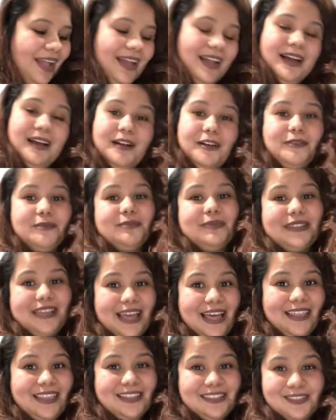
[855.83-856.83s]
But
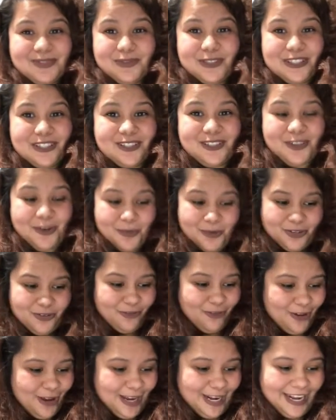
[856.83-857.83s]
yeah, this was so much
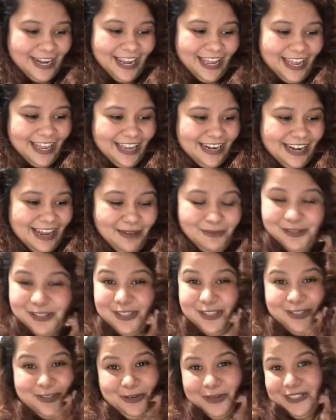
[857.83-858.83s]
fun, and I'm
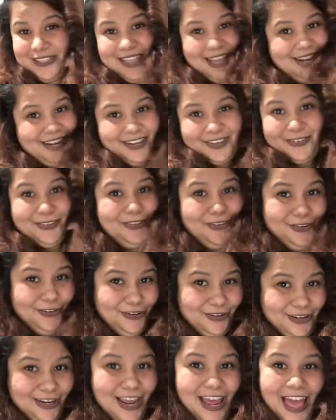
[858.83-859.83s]
just so excited to
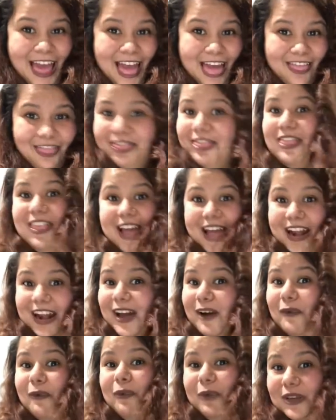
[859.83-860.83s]
learn
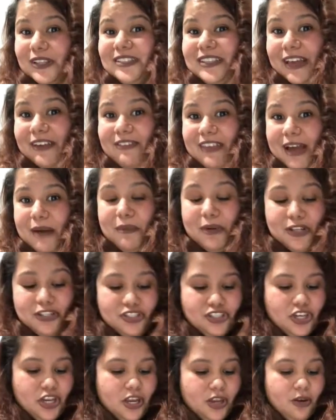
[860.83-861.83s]
that we save that
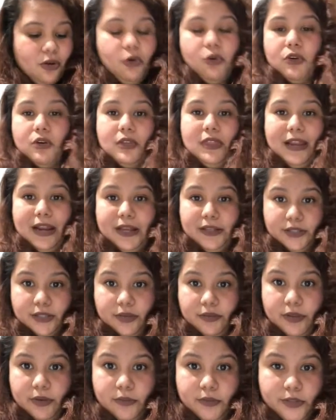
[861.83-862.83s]
much, or that I
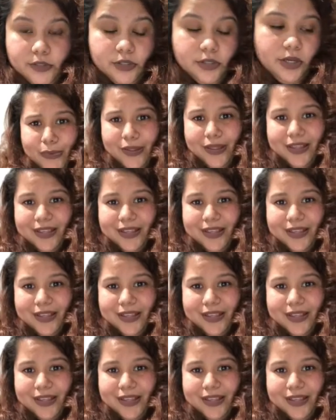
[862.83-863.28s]
save that much.